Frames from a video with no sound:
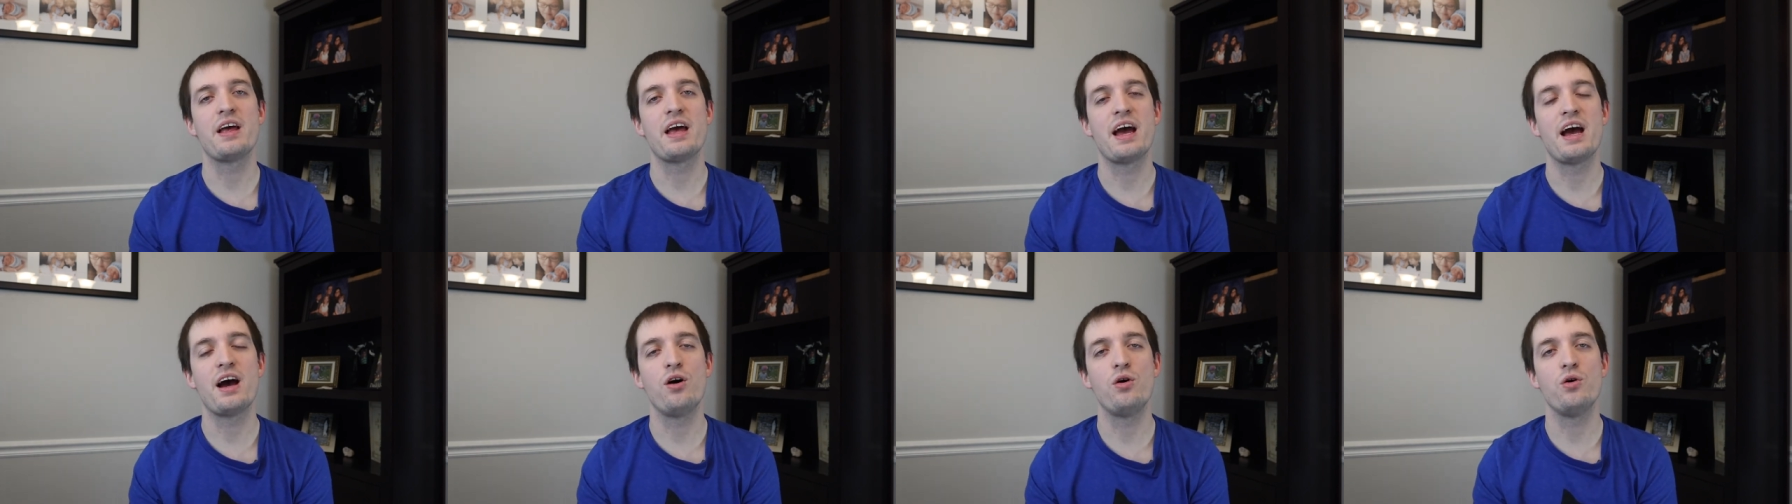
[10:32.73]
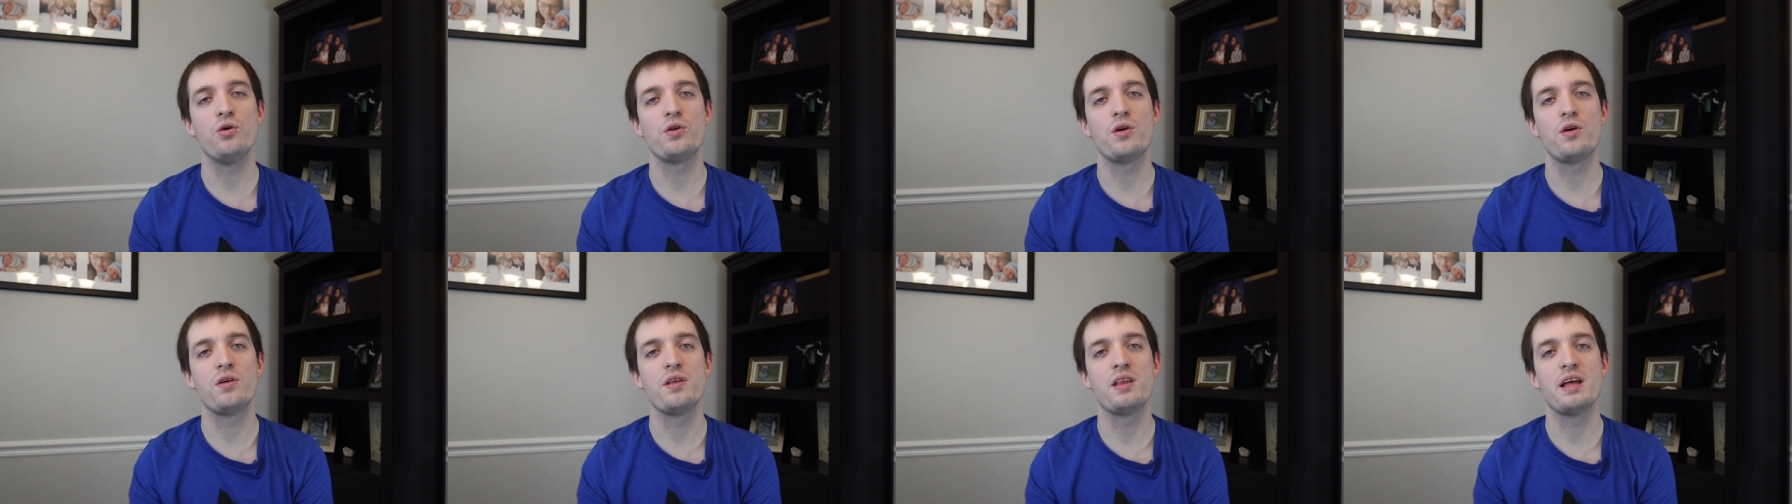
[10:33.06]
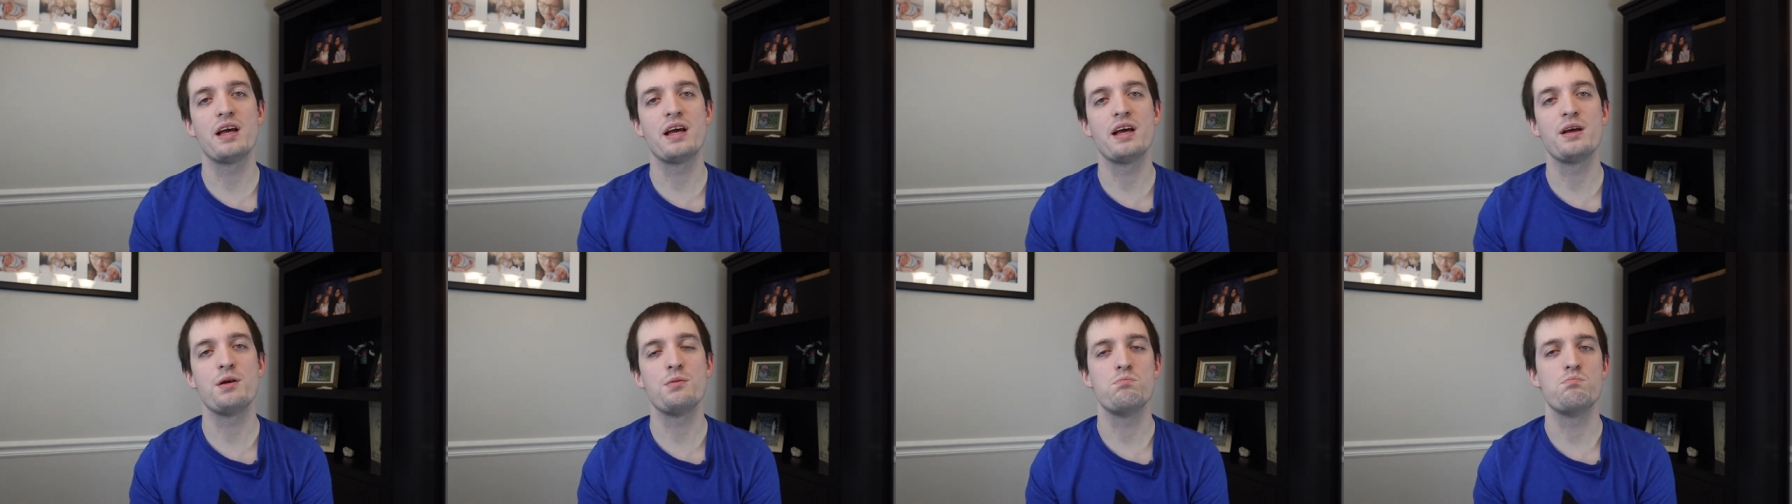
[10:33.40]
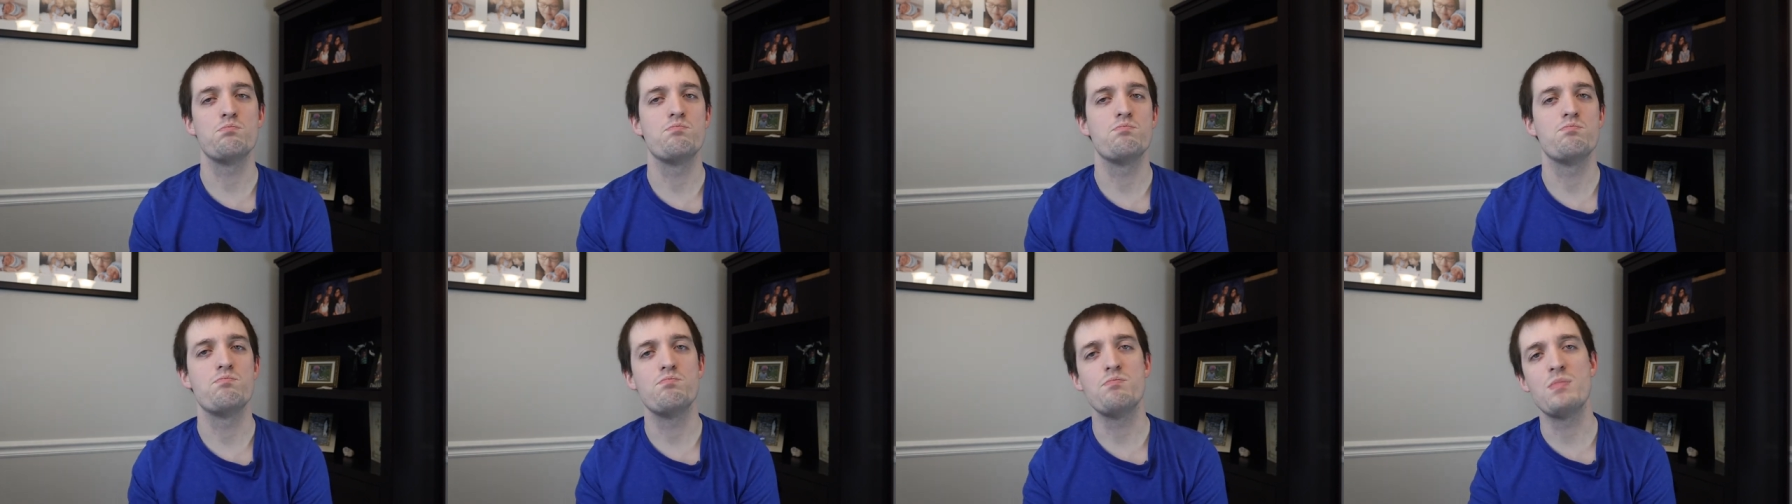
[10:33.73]
how old are they,
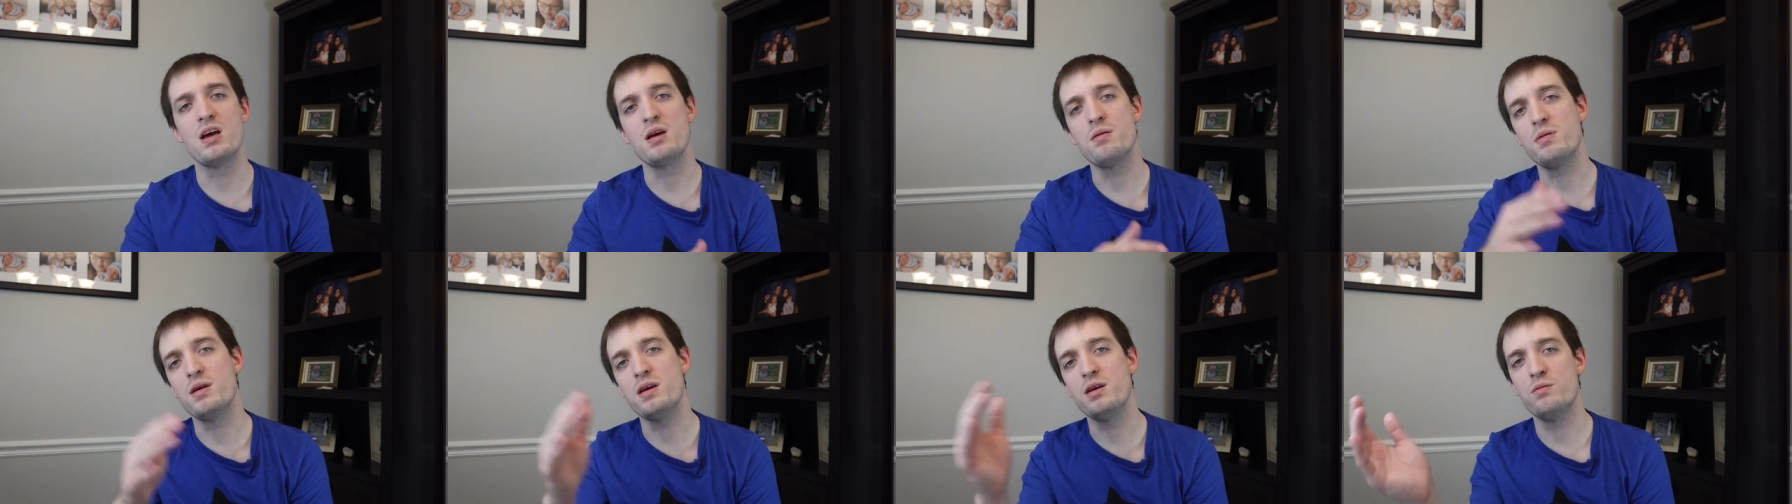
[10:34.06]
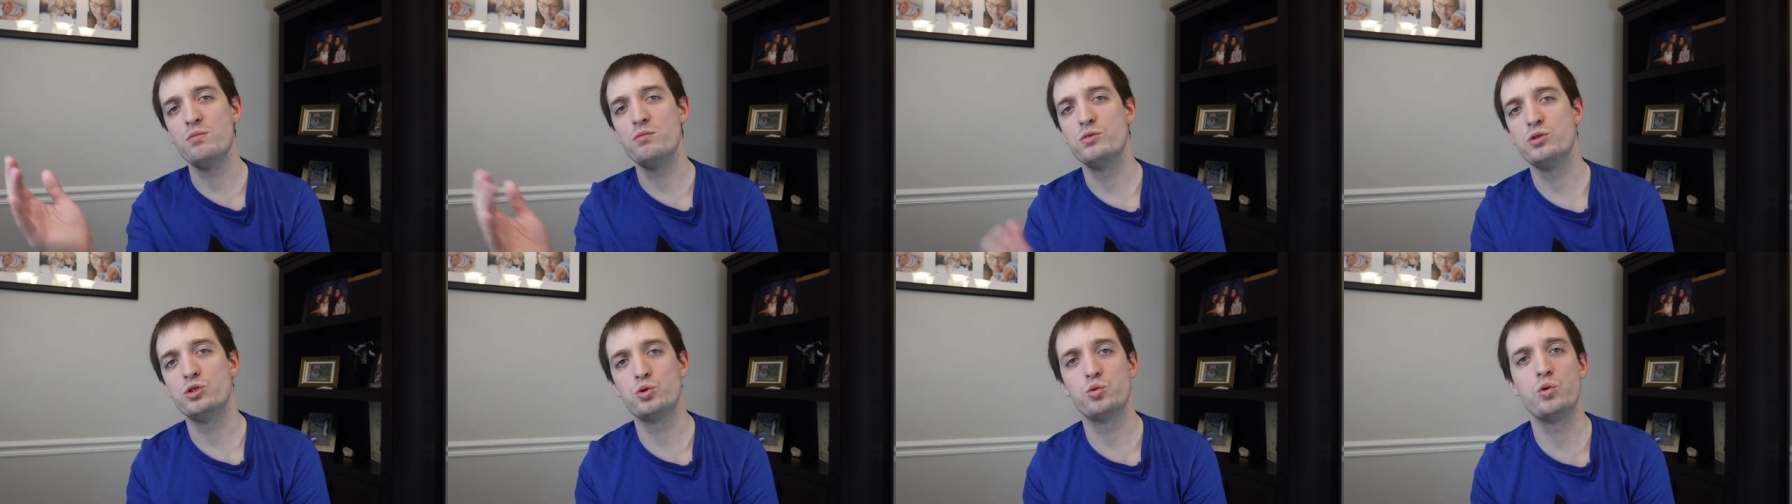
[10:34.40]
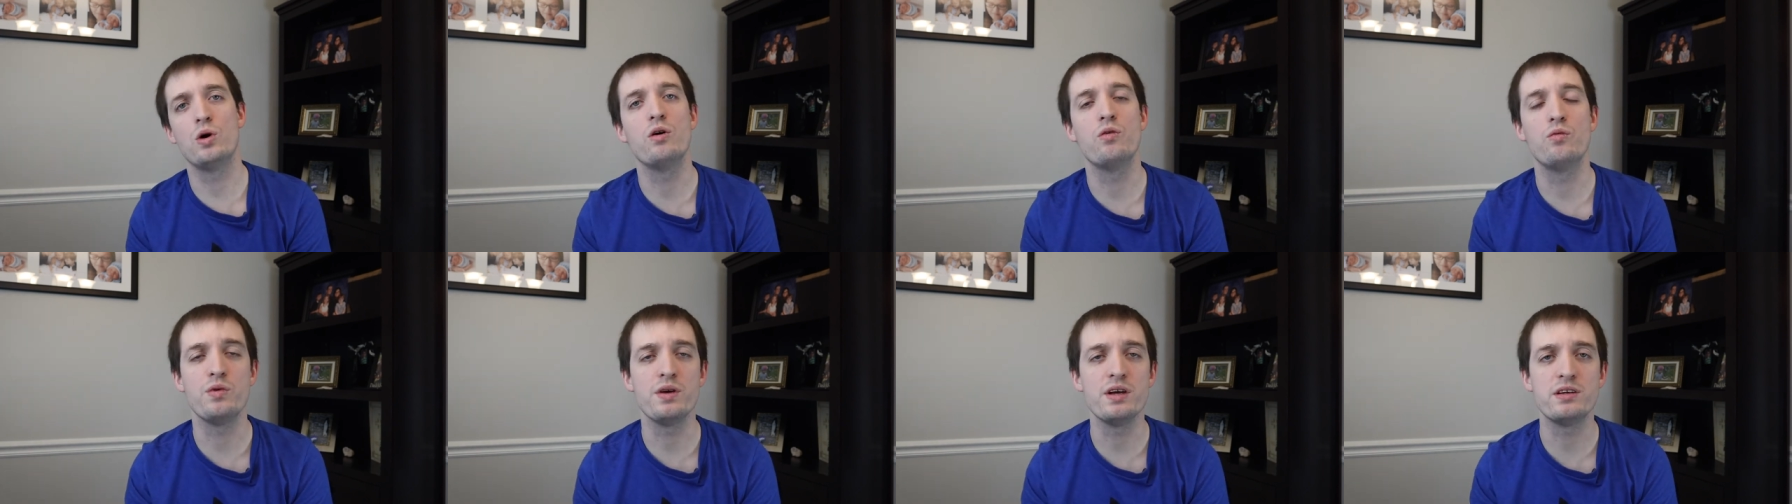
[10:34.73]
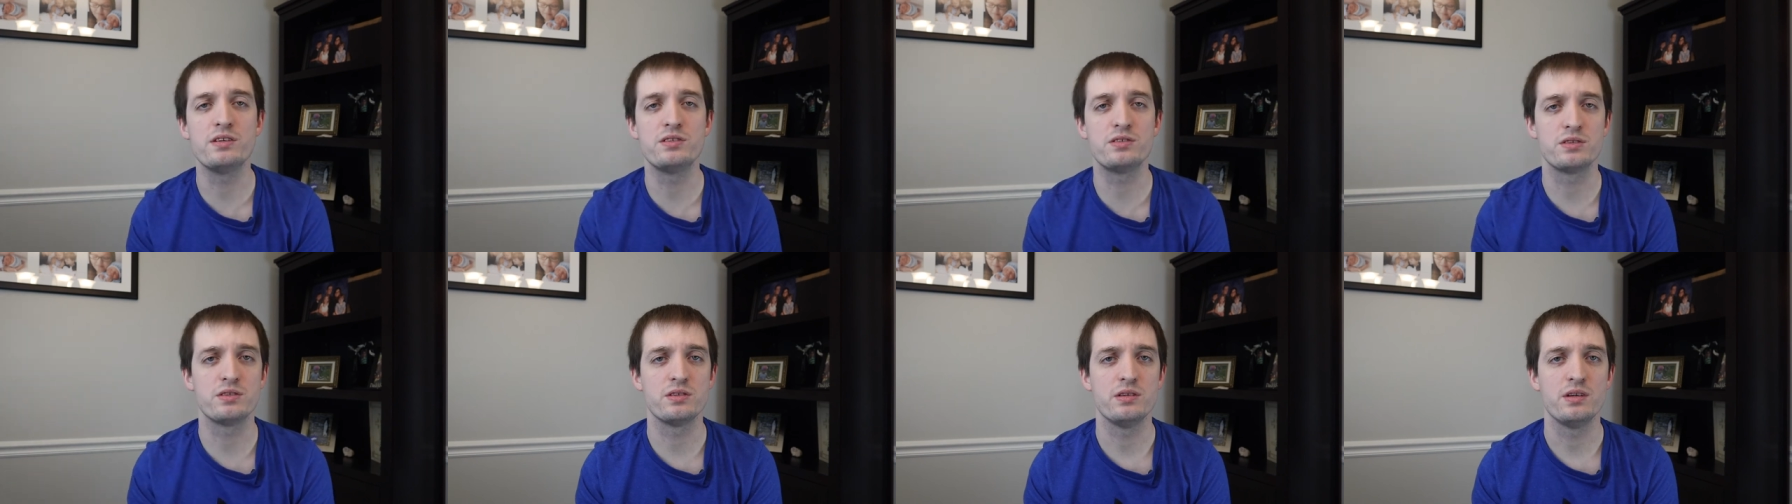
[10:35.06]
maybe twelve
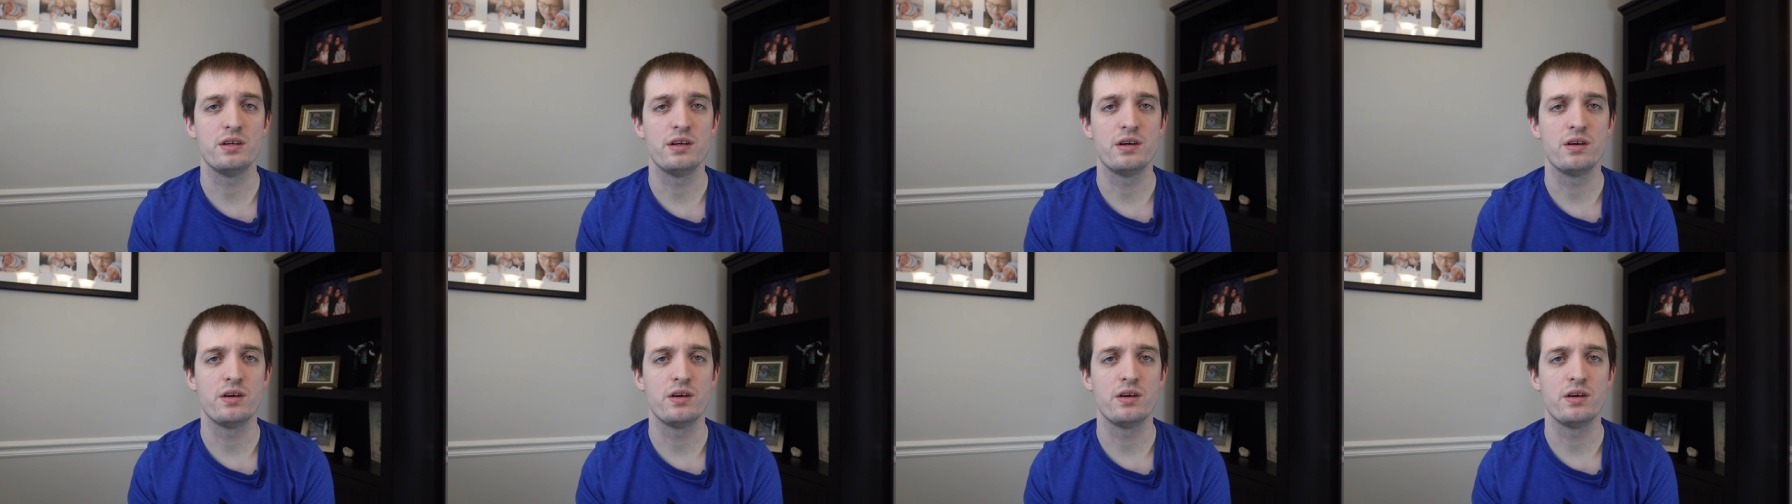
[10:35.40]
weeks?